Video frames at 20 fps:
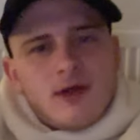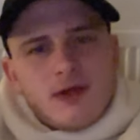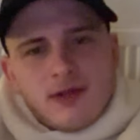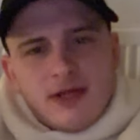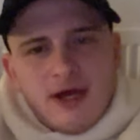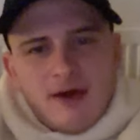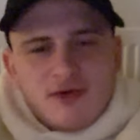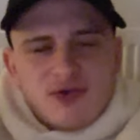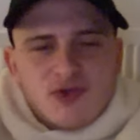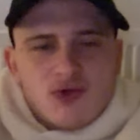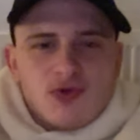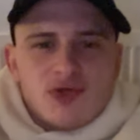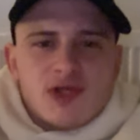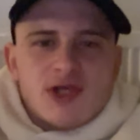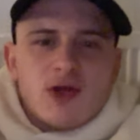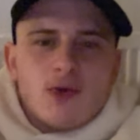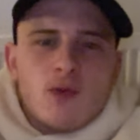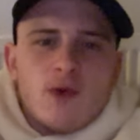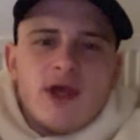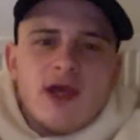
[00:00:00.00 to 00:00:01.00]
Now it's on to
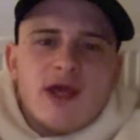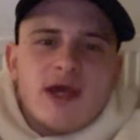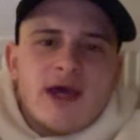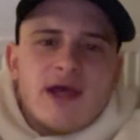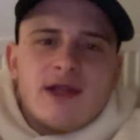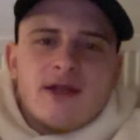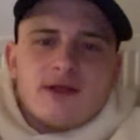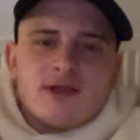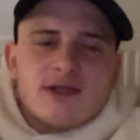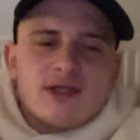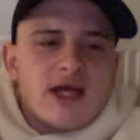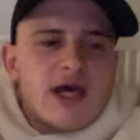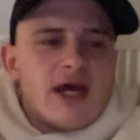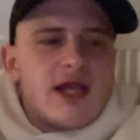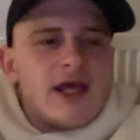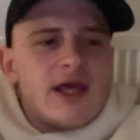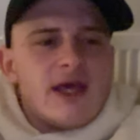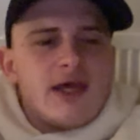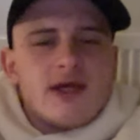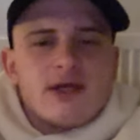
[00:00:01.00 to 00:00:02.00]
the weekend.
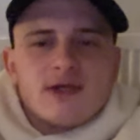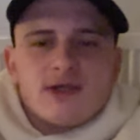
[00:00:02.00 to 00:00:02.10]
Saturday,